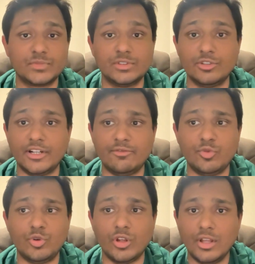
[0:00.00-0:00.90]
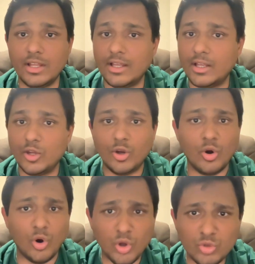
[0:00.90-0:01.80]
So therefore,
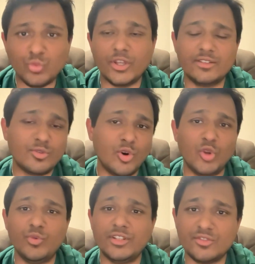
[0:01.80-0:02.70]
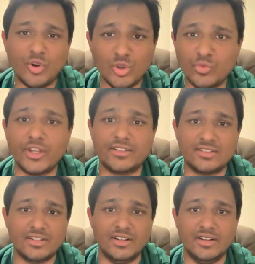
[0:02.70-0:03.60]
always, always,
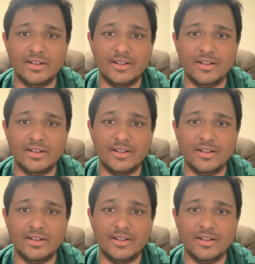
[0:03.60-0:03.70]
always